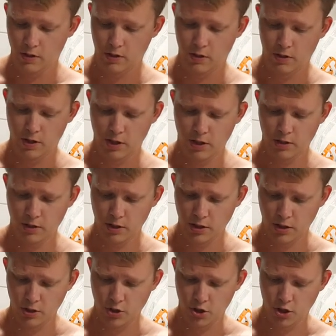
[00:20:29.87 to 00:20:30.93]
Then
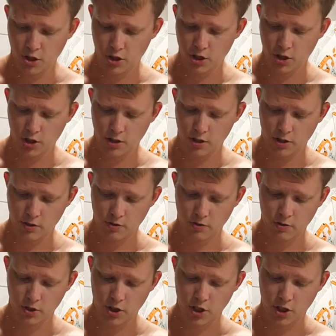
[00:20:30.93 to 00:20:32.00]
I just
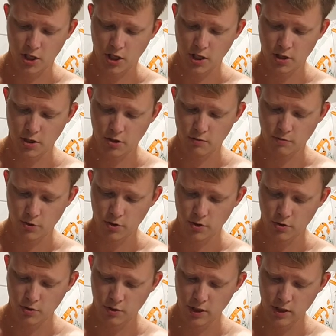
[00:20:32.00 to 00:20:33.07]
shake some
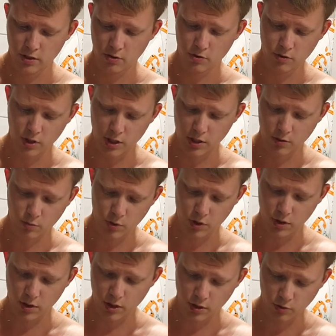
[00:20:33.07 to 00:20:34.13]
water into it
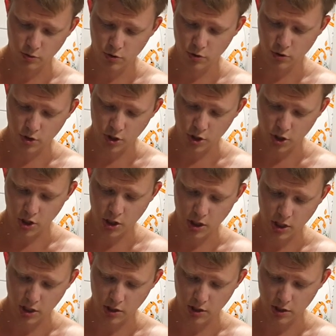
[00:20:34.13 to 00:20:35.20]
without touching
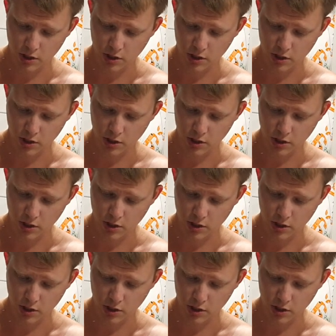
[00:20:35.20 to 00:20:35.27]
it.